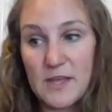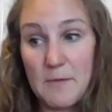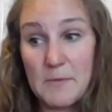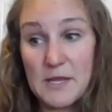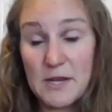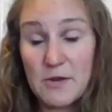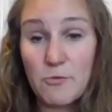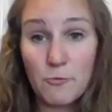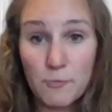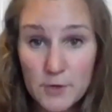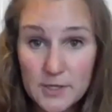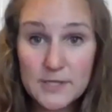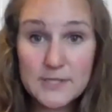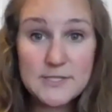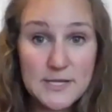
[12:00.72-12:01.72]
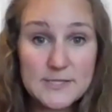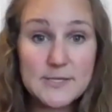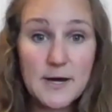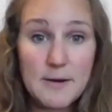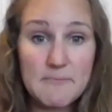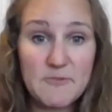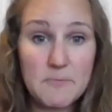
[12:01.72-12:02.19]
It really does
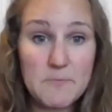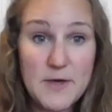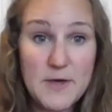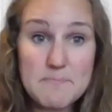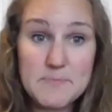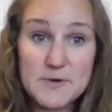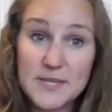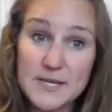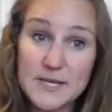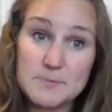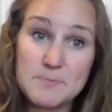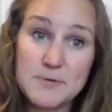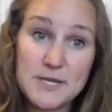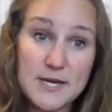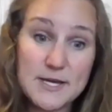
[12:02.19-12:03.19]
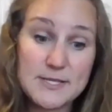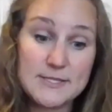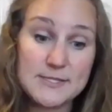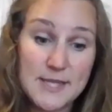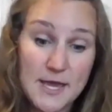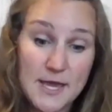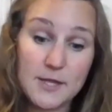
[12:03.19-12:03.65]
come from them, but that's
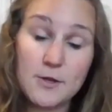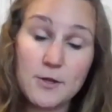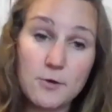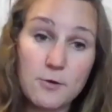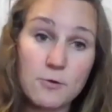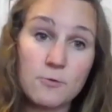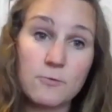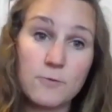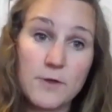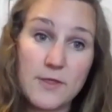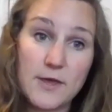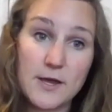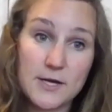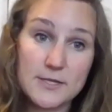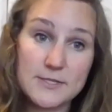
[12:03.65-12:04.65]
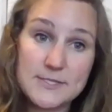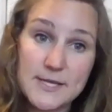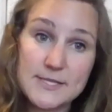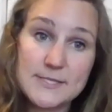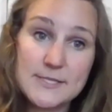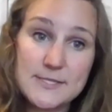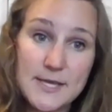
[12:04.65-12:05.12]
because they knew when they got to
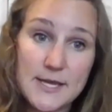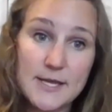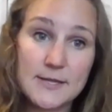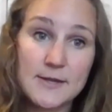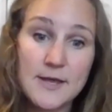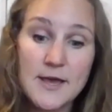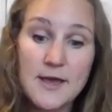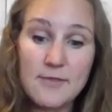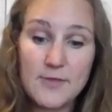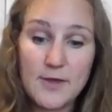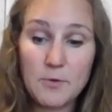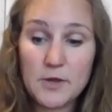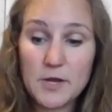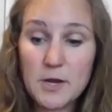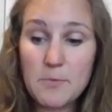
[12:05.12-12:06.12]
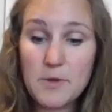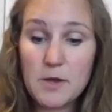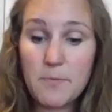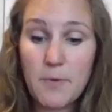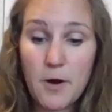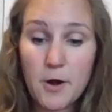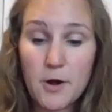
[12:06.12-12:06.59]
Texas State, they were going to be a
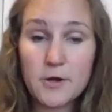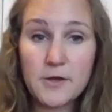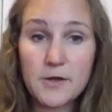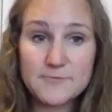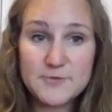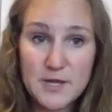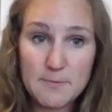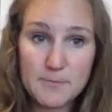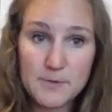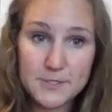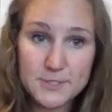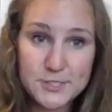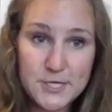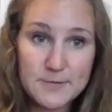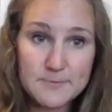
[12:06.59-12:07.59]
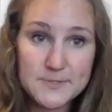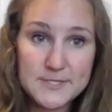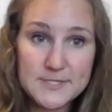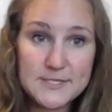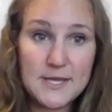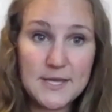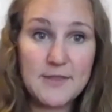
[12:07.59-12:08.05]
part of
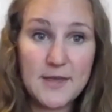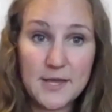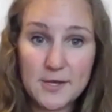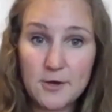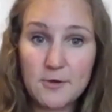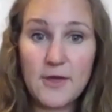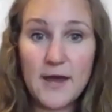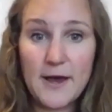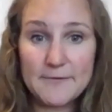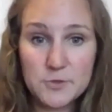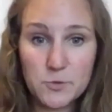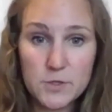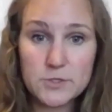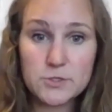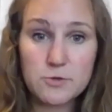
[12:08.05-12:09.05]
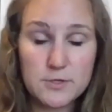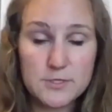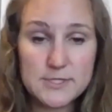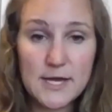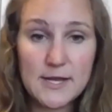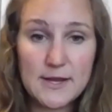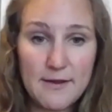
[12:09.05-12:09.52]
championships, and they know they have to work towards
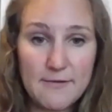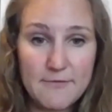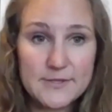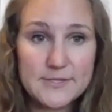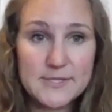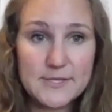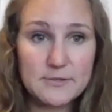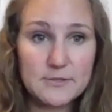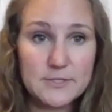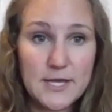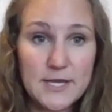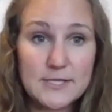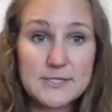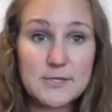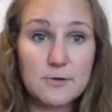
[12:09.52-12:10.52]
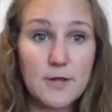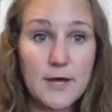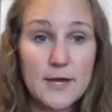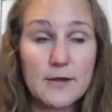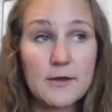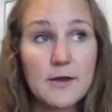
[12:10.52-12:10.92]
that every single day. So like,